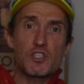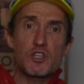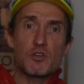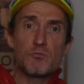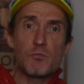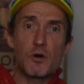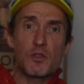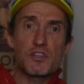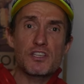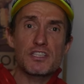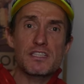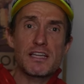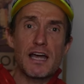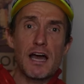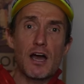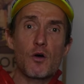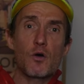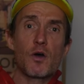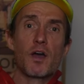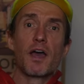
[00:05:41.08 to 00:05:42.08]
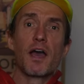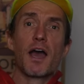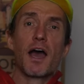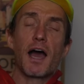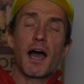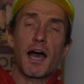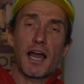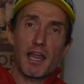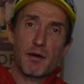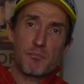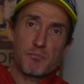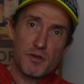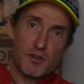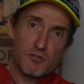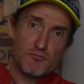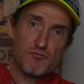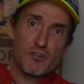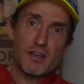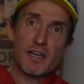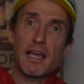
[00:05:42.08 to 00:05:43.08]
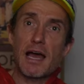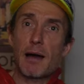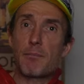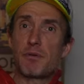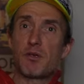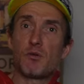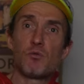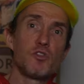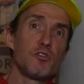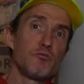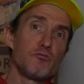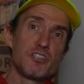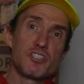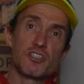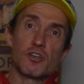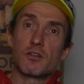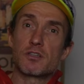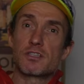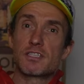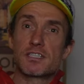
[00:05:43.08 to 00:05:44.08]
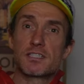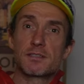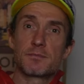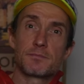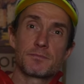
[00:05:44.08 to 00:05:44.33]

months now, and I've been really happy with the results.